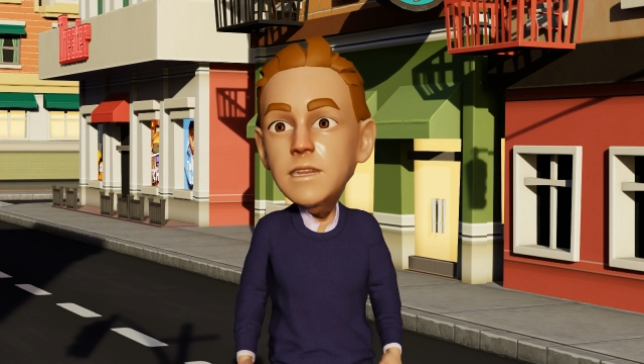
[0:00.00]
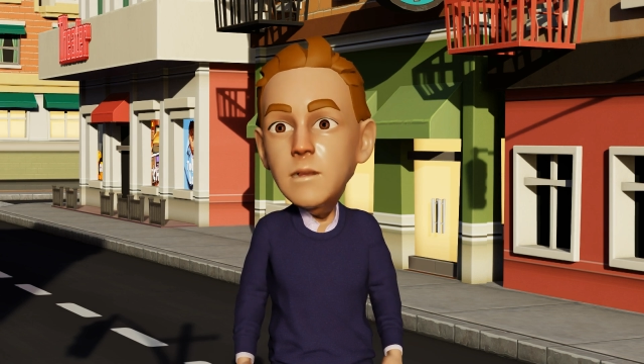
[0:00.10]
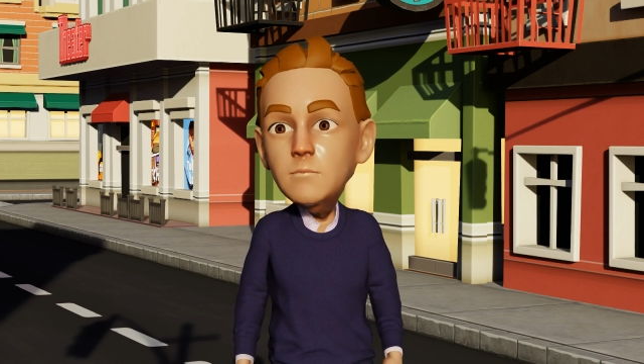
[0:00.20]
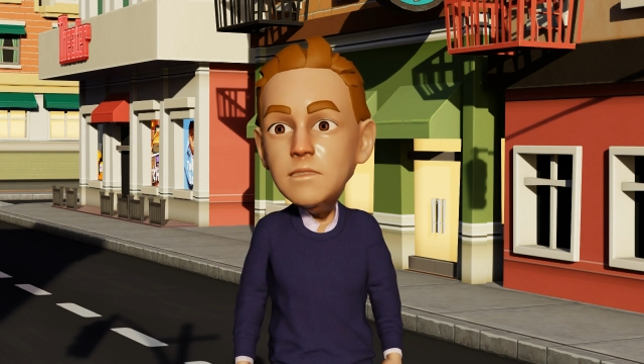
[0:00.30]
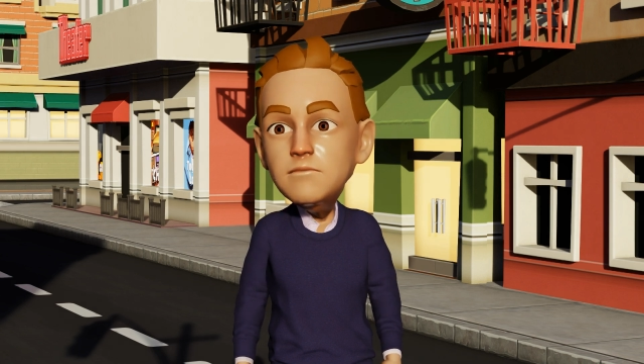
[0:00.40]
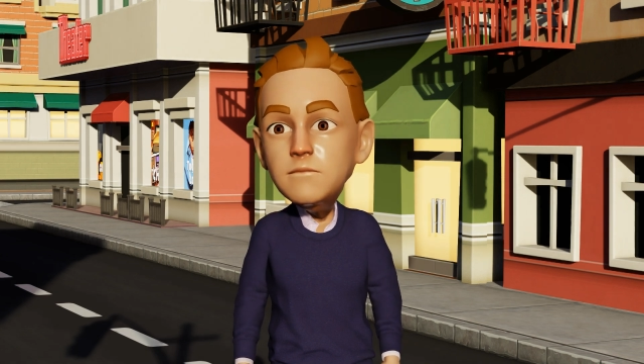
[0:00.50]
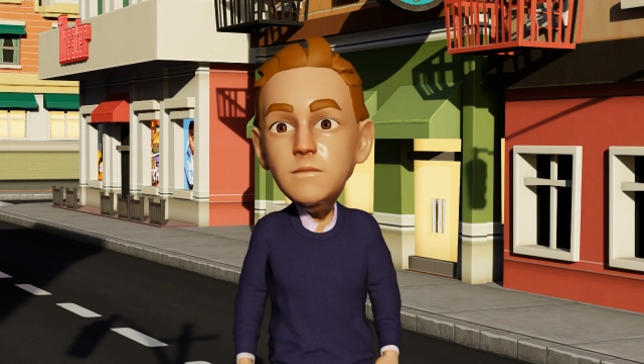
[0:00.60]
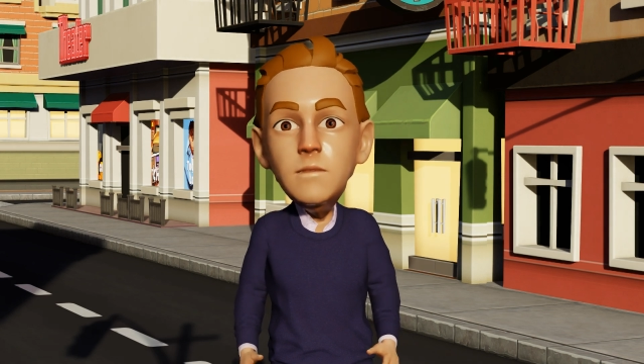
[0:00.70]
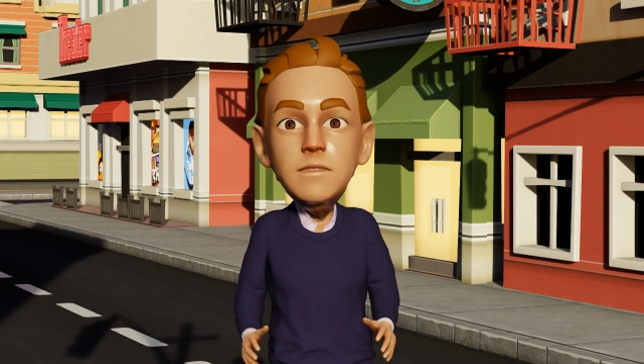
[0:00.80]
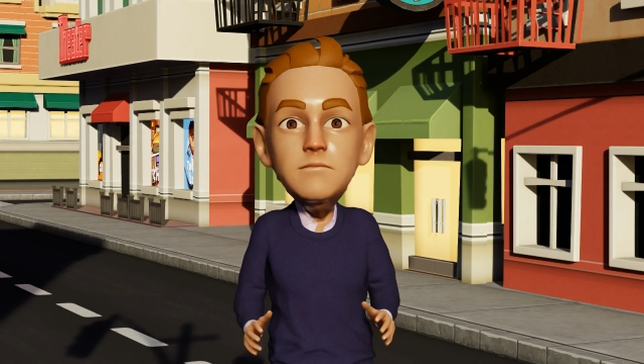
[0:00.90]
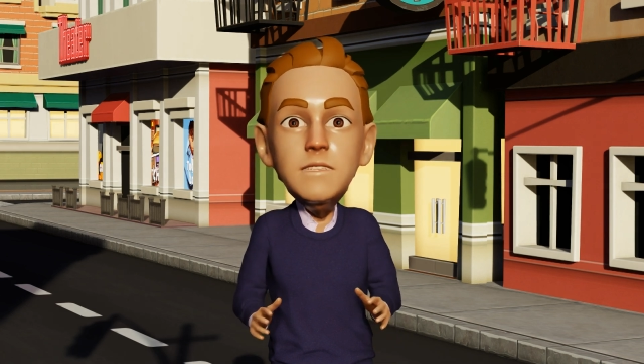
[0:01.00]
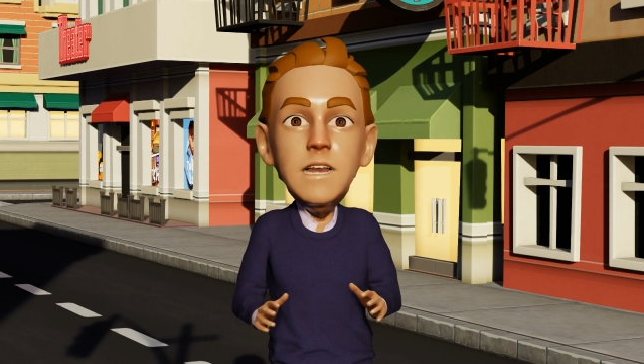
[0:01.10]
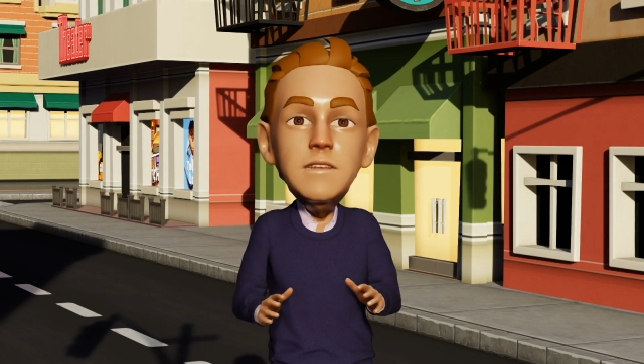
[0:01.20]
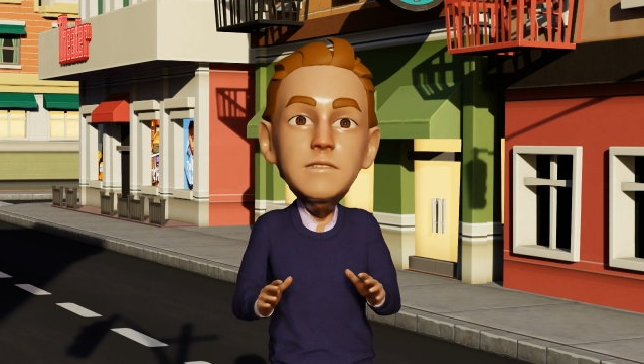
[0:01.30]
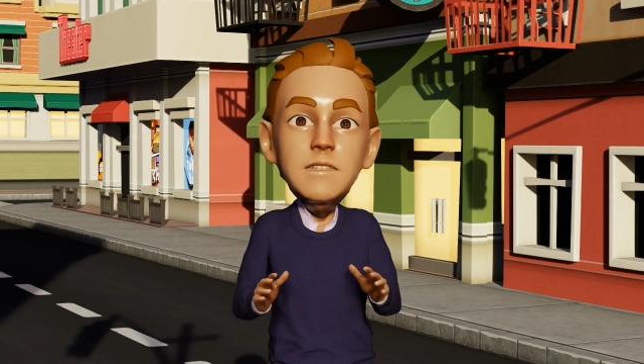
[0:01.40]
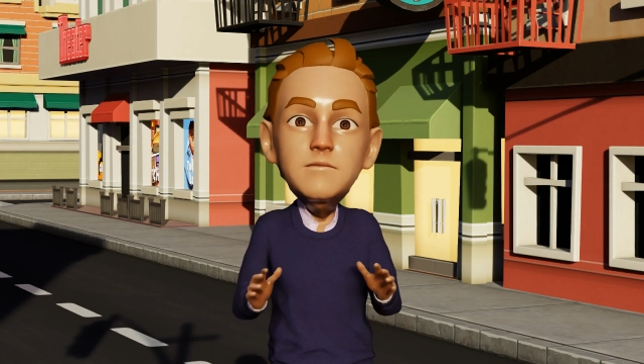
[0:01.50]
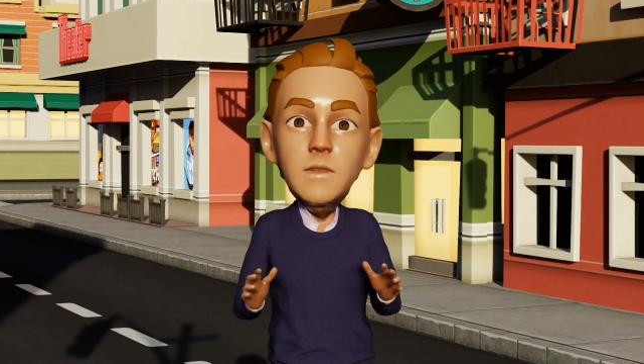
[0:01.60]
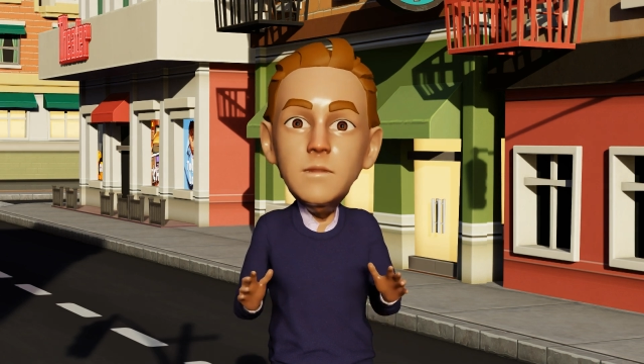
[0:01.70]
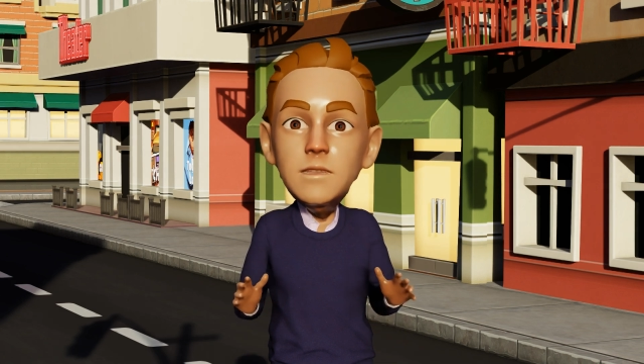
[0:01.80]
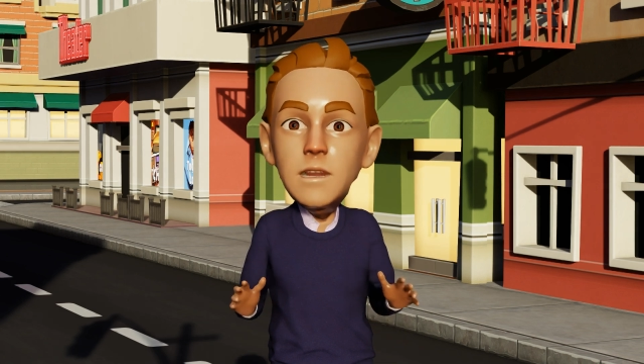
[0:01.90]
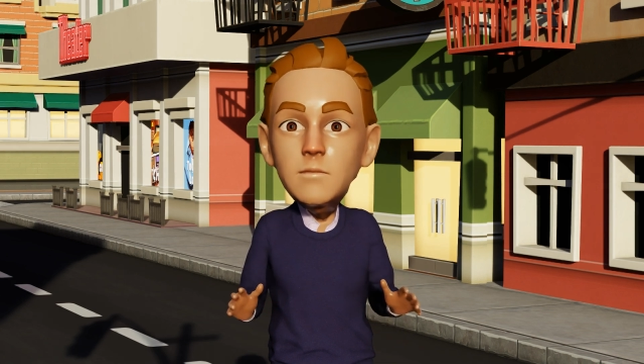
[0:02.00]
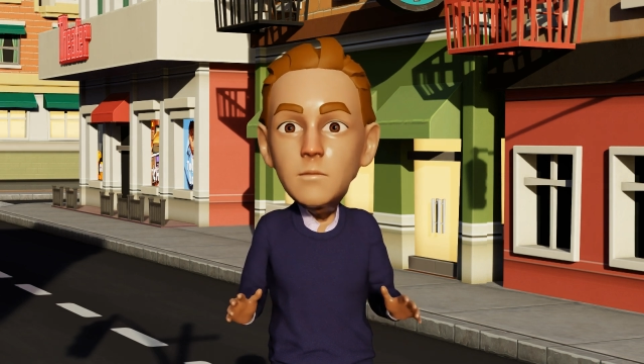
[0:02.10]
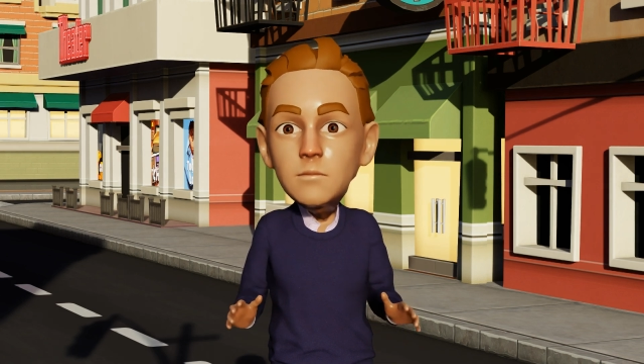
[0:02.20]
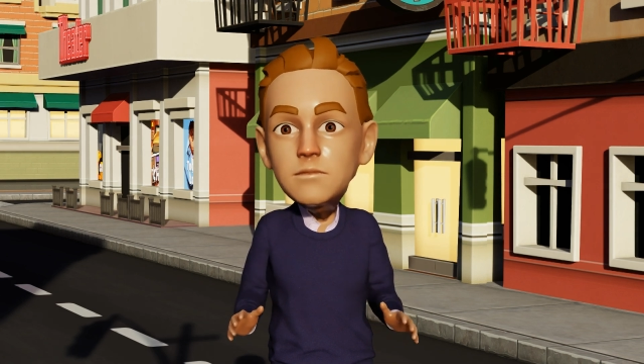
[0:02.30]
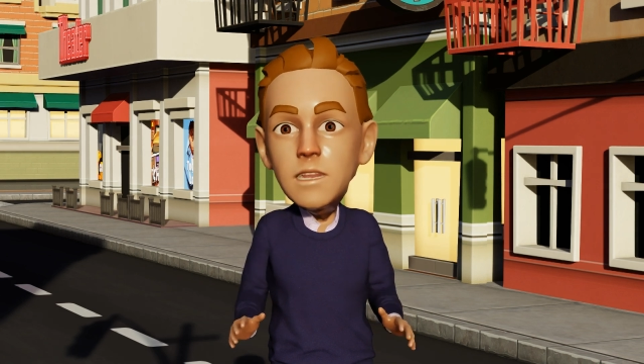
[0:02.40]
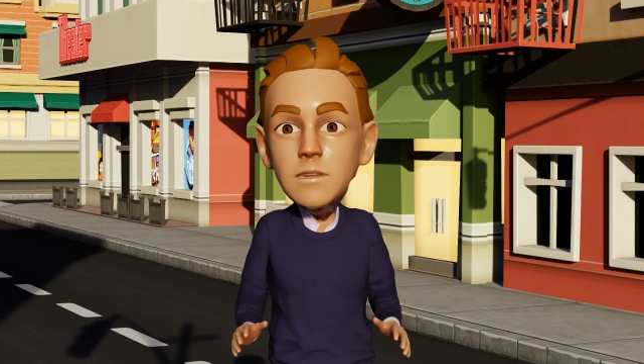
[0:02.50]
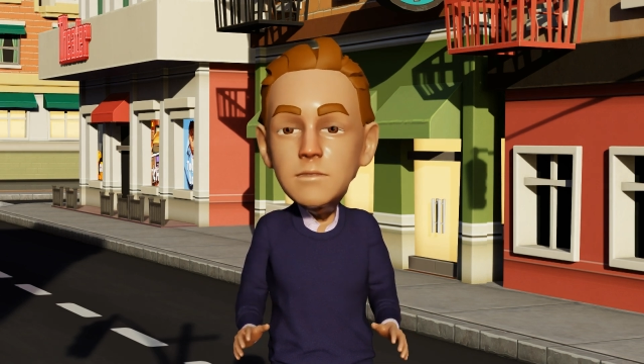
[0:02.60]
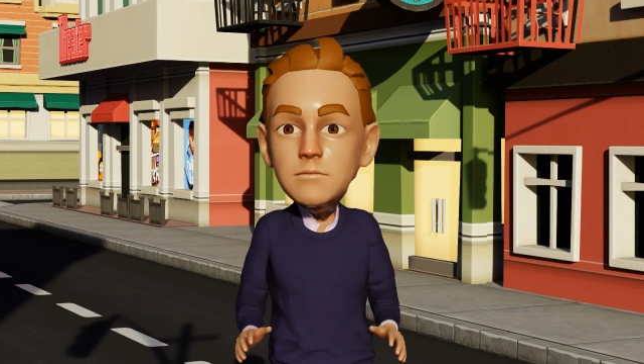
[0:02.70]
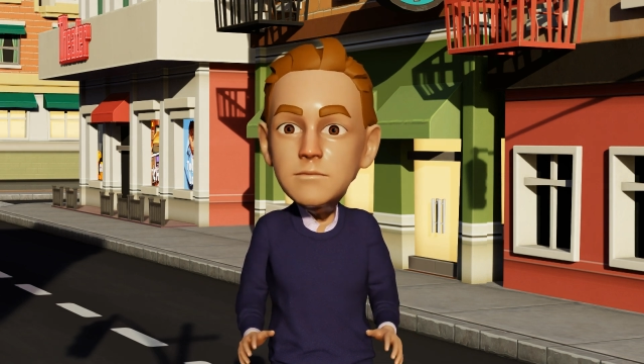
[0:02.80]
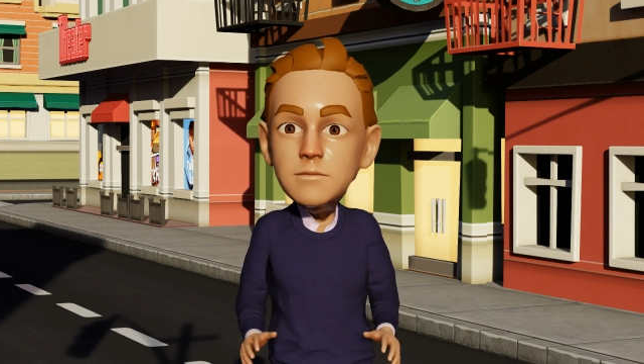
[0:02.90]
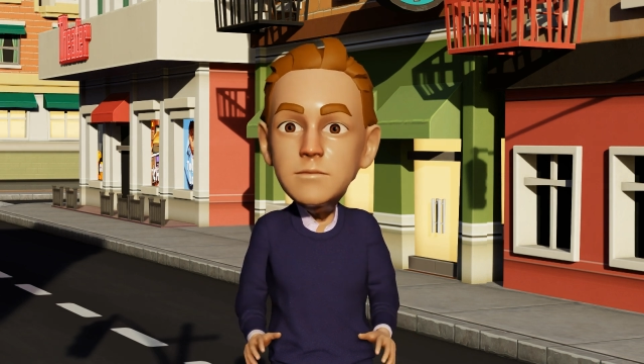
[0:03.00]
how much the building's value has gone down over time.